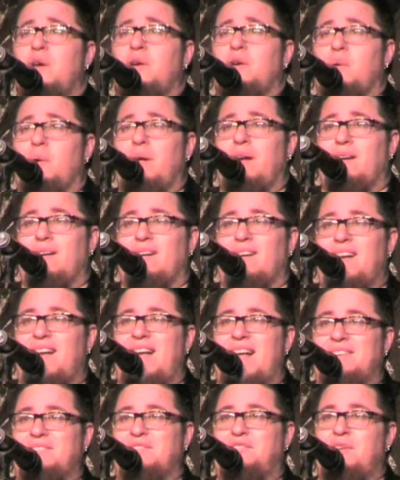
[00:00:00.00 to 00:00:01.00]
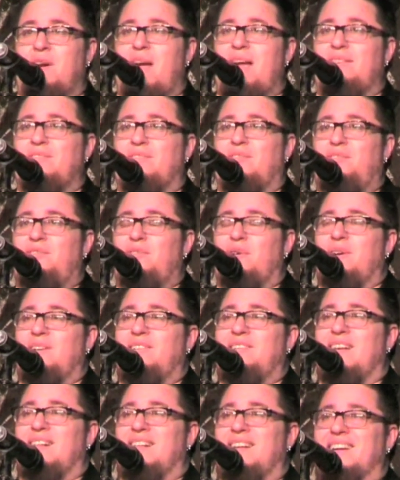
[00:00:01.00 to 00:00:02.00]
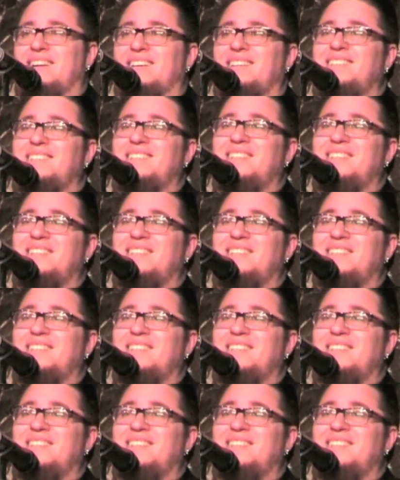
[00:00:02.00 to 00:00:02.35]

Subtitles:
queer and trans storytelling,